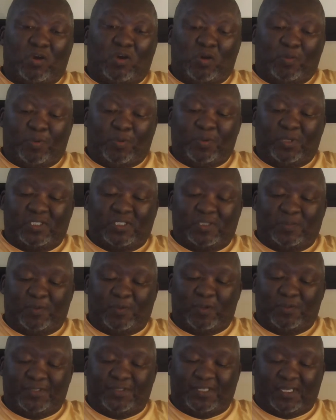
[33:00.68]

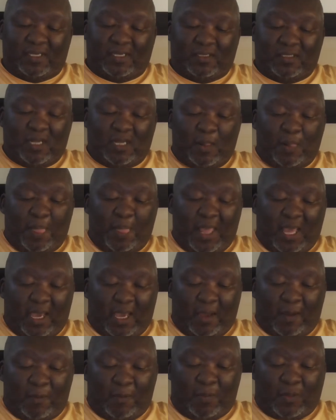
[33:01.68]
corporate-sponsored
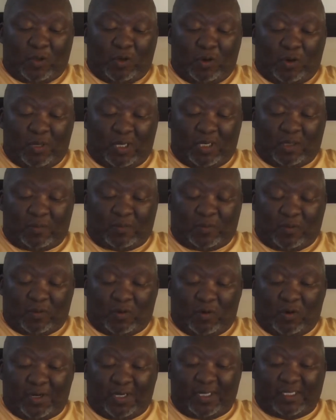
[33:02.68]

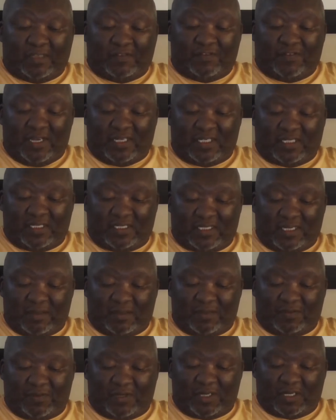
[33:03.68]
choral event in
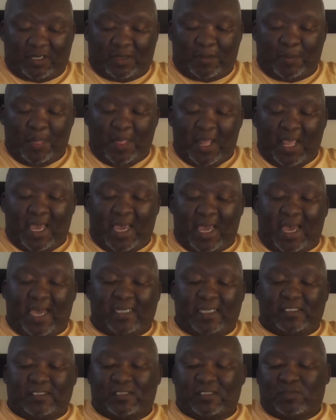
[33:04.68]
South Africa.
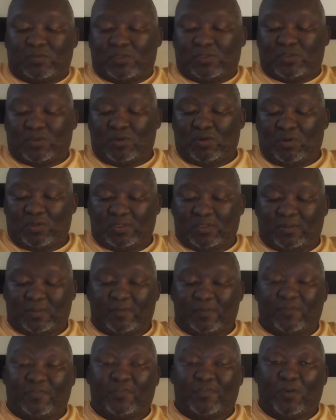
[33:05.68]
And this was called
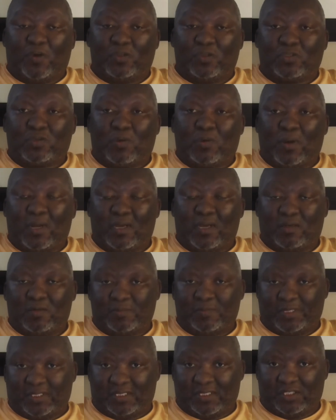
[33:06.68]
Ford Choir
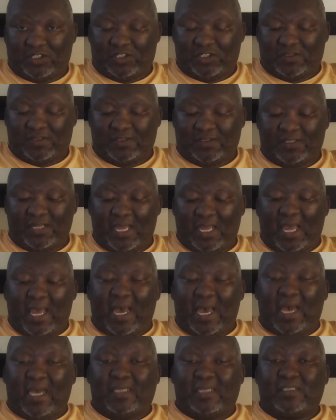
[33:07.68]
Competitions.
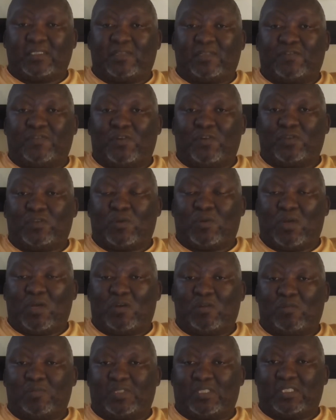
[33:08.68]
And the Ford Choir
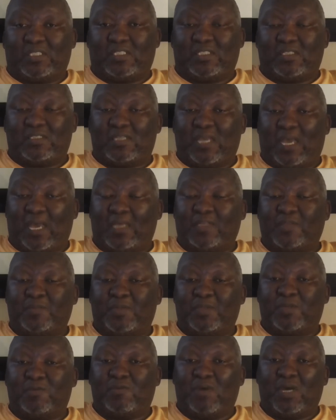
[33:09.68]
Competitions has
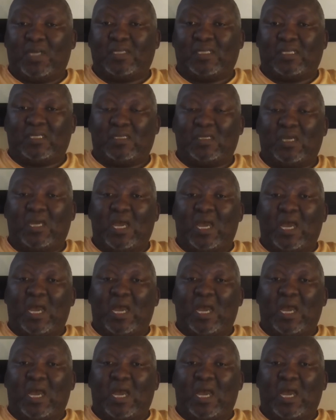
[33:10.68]
been running